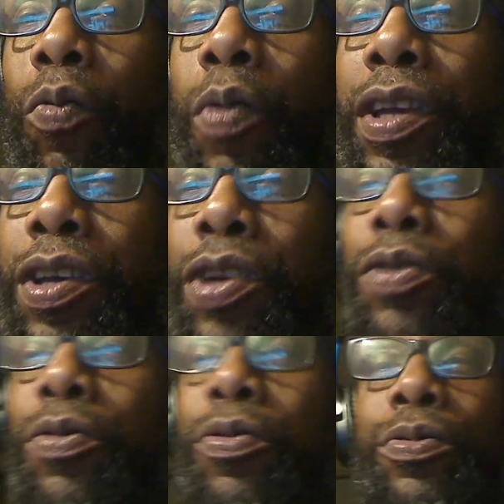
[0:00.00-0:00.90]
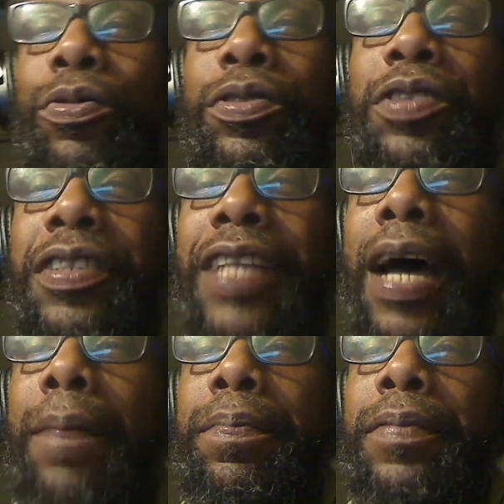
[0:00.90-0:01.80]
when you
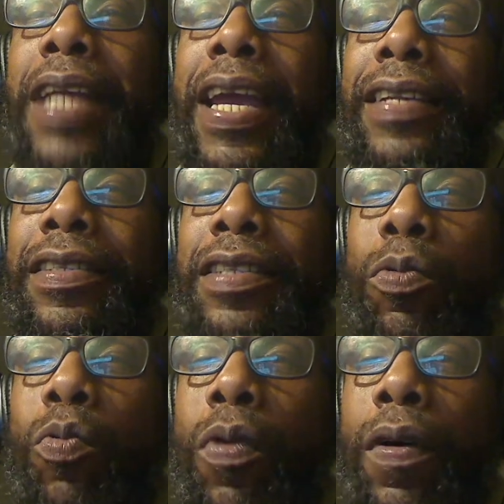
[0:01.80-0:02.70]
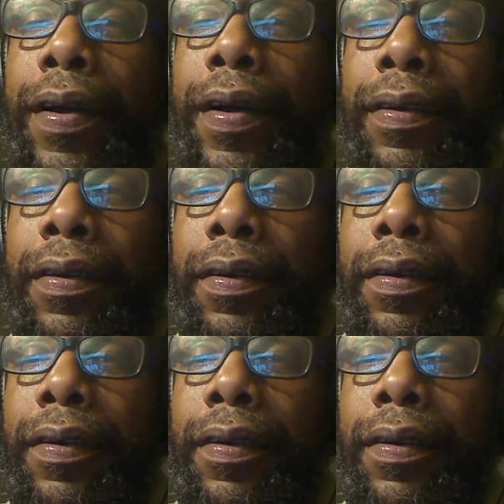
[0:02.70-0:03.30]
stop dating someone,